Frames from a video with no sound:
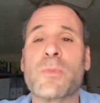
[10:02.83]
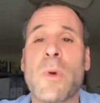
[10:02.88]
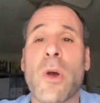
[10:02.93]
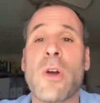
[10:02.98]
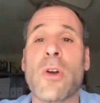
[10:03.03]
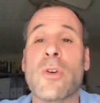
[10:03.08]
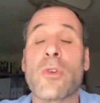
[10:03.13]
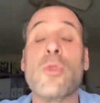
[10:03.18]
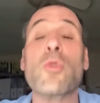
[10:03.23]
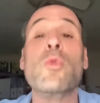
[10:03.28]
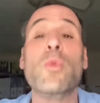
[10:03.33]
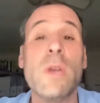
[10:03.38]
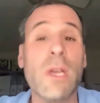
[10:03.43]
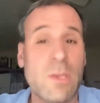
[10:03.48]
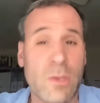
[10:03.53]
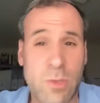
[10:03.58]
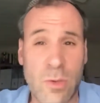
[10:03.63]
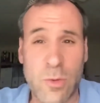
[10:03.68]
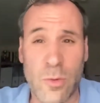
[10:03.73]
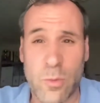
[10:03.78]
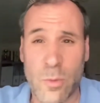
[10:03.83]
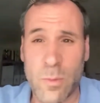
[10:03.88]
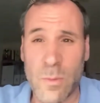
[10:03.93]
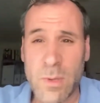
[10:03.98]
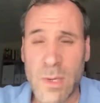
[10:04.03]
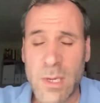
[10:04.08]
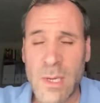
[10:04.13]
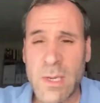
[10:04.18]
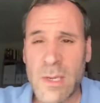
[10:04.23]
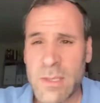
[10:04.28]
Baruch Hu, we too
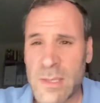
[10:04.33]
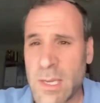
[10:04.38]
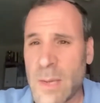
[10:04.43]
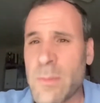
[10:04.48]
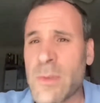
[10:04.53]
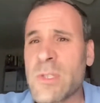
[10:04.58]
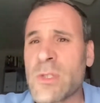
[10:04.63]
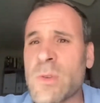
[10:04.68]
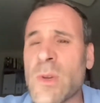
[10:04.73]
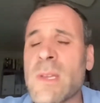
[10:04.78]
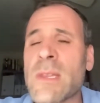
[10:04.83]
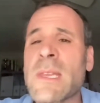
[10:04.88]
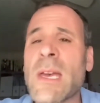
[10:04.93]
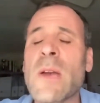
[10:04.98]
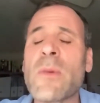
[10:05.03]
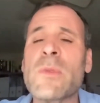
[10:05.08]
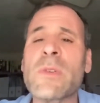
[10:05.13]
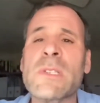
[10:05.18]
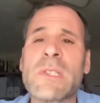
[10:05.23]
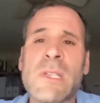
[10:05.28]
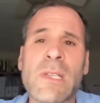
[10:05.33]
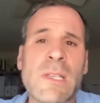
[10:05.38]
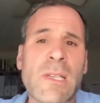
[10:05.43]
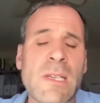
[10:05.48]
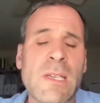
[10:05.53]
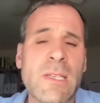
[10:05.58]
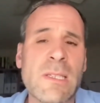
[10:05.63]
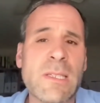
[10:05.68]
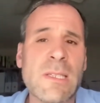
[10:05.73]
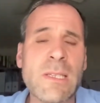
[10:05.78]
demonstrate that
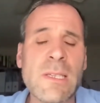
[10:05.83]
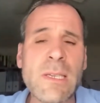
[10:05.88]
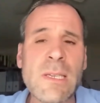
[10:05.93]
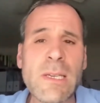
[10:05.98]
resilience